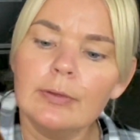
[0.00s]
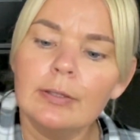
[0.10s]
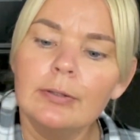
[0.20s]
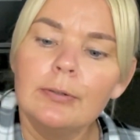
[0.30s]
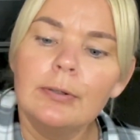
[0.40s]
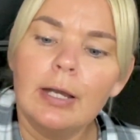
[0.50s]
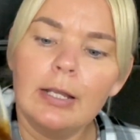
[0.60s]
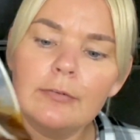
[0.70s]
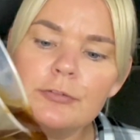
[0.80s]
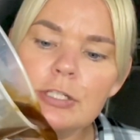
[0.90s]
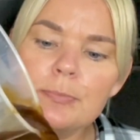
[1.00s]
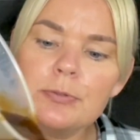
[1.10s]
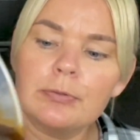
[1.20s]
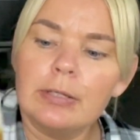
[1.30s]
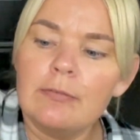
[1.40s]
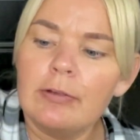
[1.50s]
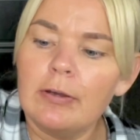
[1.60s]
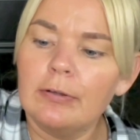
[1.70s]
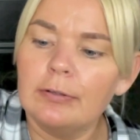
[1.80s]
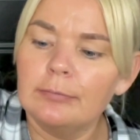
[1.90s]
Oh, I love chips with gravy on.